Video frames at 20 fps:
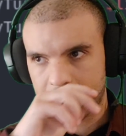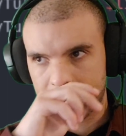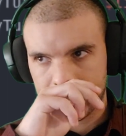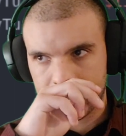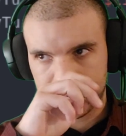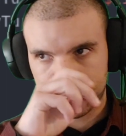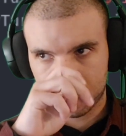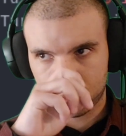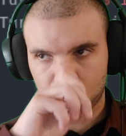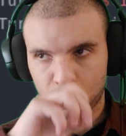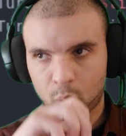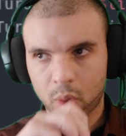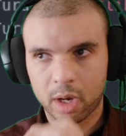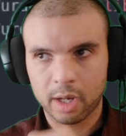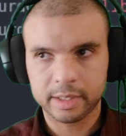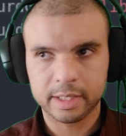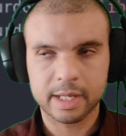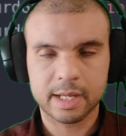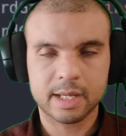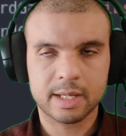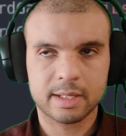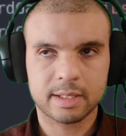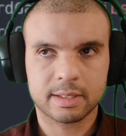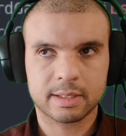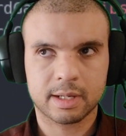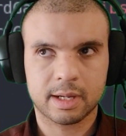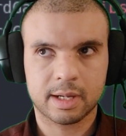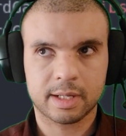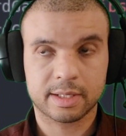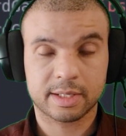And one is
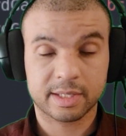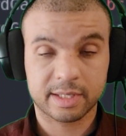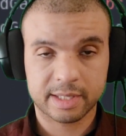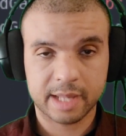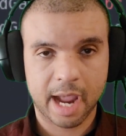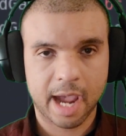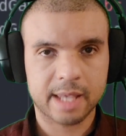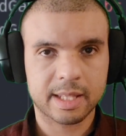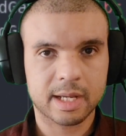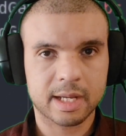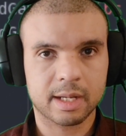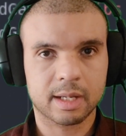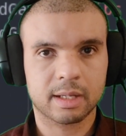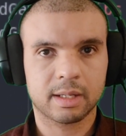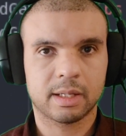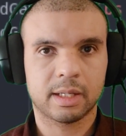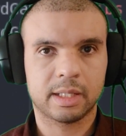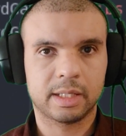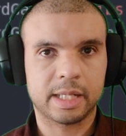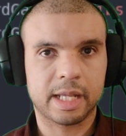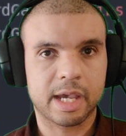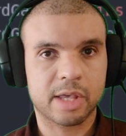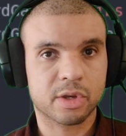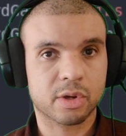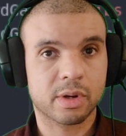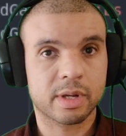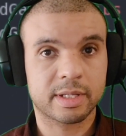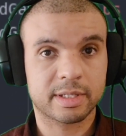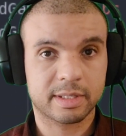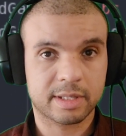static and the
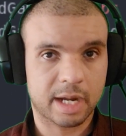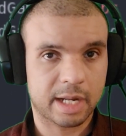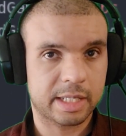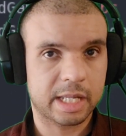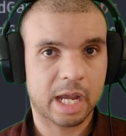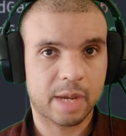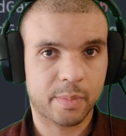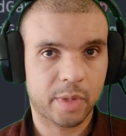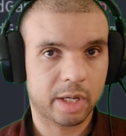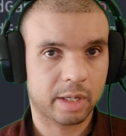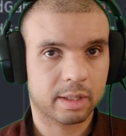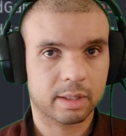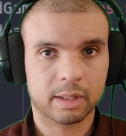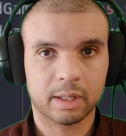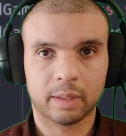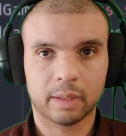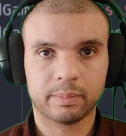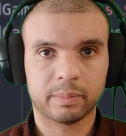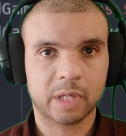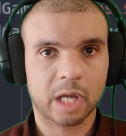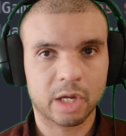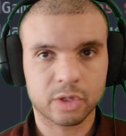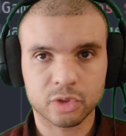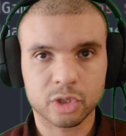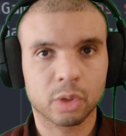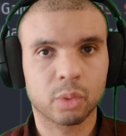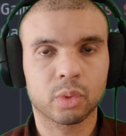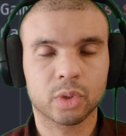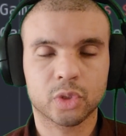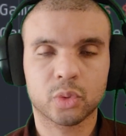other is dynamic. I'm not
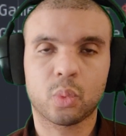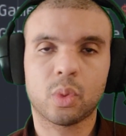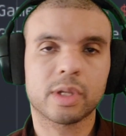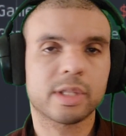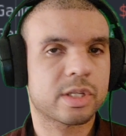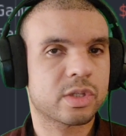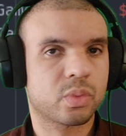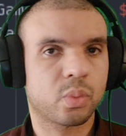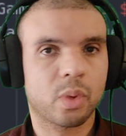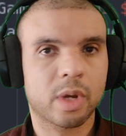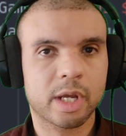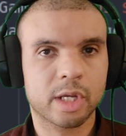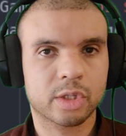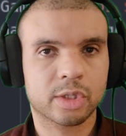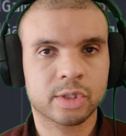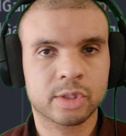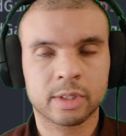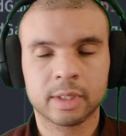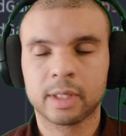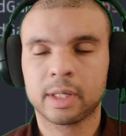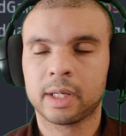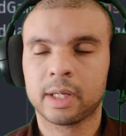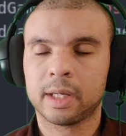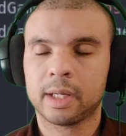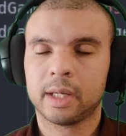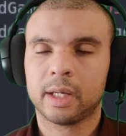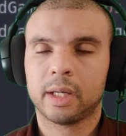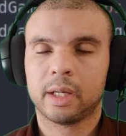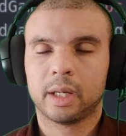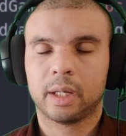sure which one is which,
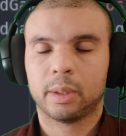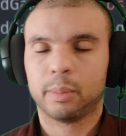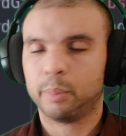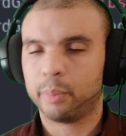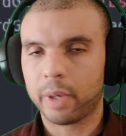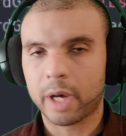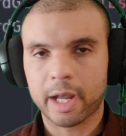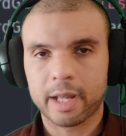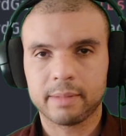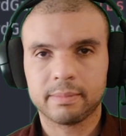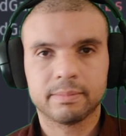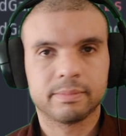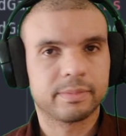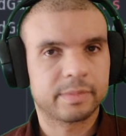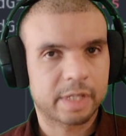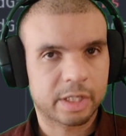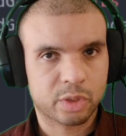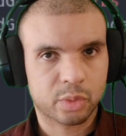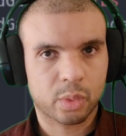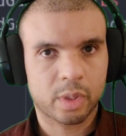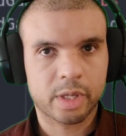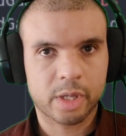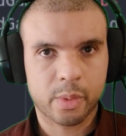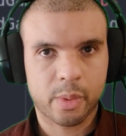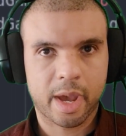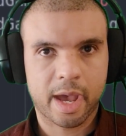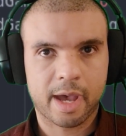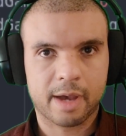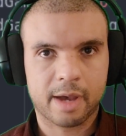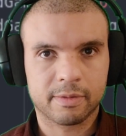but that's what
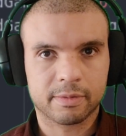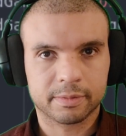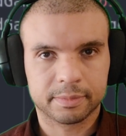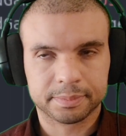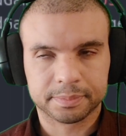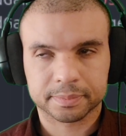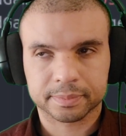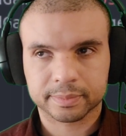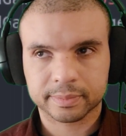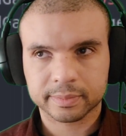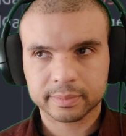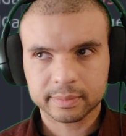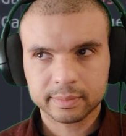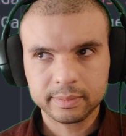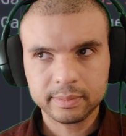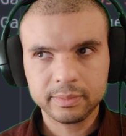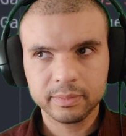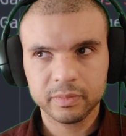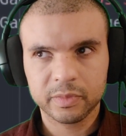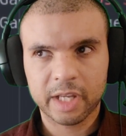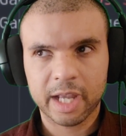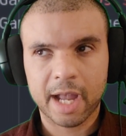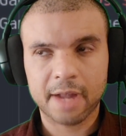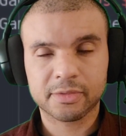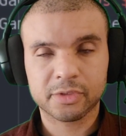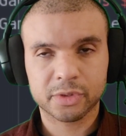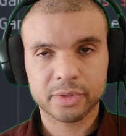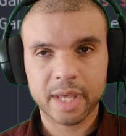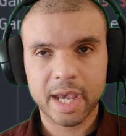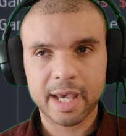you have.
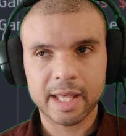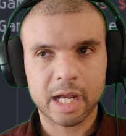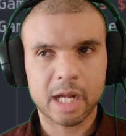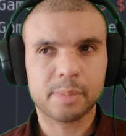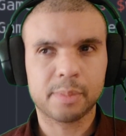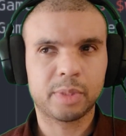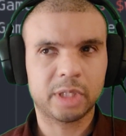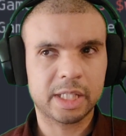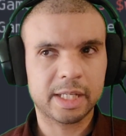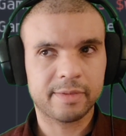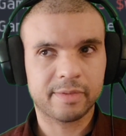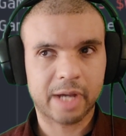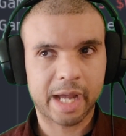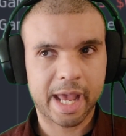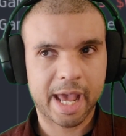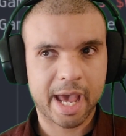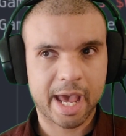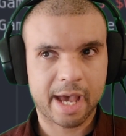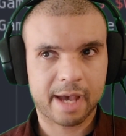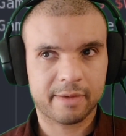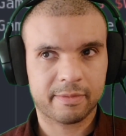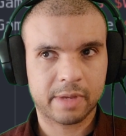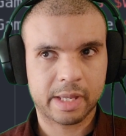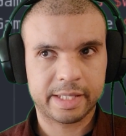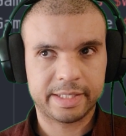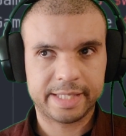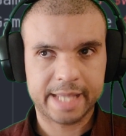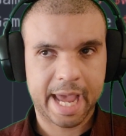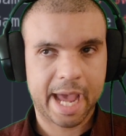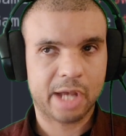After that, I believe I have
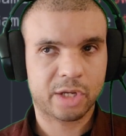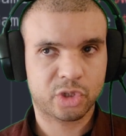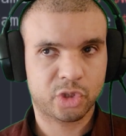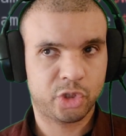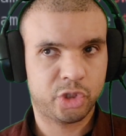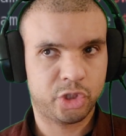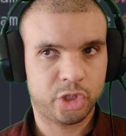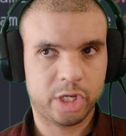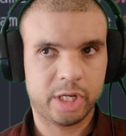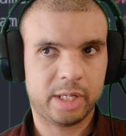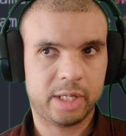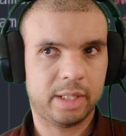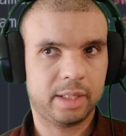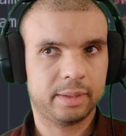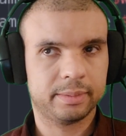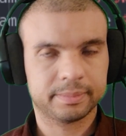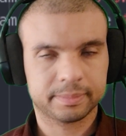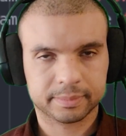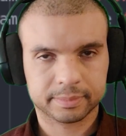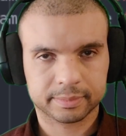-G.